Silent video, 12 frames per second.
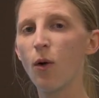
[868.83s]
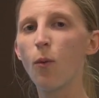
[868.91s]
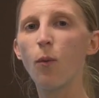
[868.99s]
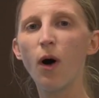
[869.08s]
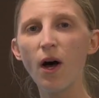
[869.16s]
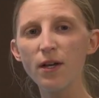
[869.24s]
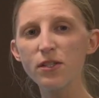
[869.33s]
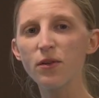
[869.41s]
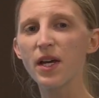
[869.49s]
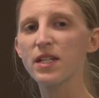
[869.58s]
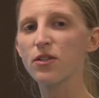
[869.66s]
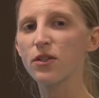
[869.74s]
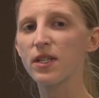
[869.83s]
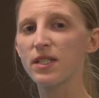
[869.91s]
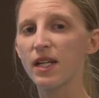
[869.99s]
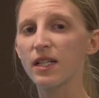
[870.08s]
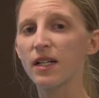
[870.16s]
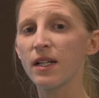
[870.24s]
We'll also enter the
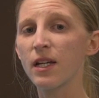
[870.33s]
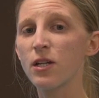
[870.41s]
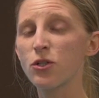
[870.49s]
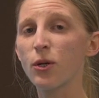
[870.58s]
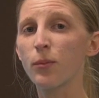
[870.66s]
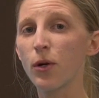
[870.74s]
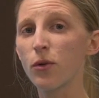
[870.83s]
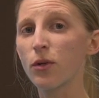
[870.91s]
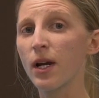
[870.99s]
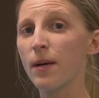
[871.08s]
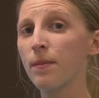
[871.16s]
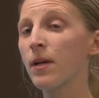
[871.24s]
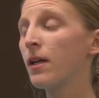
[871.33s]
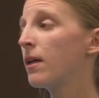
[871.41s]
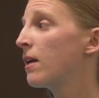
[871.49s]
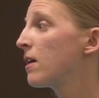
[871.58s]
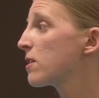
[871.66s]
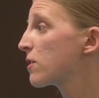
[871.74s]
data into a program
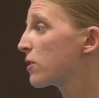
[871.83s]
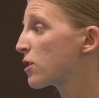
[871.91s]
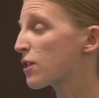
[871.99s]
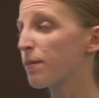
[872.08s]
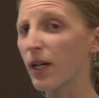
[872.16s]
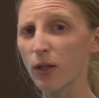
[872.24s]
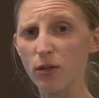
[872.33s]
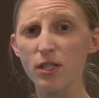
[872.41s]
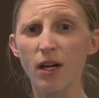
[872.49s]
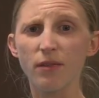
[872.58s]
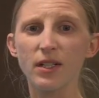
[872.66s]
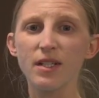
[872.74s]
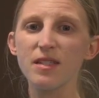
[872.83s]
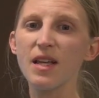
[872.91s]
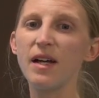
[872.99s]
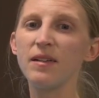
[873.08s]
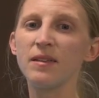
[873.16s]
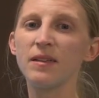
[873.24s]
such as Microsoft
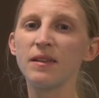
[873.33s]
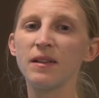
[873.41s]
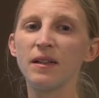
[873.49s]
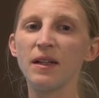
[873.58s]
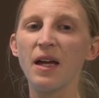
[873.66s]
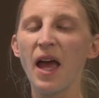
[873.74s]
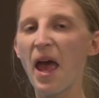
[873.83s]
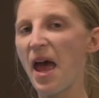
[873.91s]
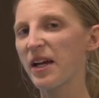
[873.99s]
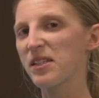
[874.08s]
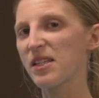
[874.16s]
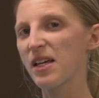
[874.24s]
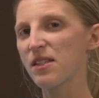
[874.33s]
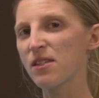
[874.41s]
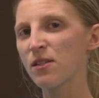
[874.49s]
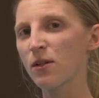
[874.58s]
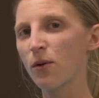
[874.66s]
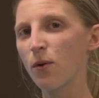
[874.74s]
Excel
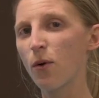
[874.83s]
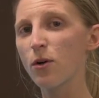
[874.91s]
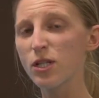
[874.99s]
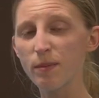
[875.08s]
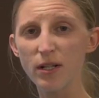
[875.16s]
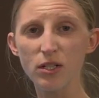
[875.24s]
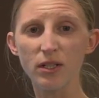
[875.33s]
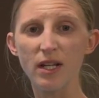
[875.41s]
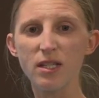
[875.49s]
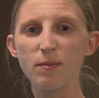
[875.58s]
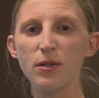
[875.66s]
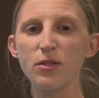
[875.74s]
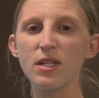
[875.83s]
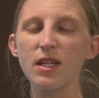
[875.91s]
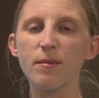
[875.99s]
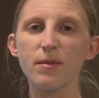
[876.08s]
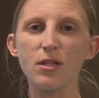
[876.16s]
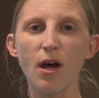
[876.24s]
access, or specialized
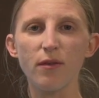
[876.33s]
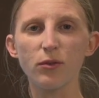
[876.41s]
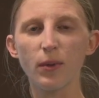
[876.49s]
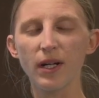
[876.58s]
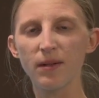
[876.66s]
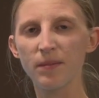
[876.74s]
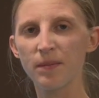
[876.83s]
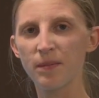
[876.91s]
museum software.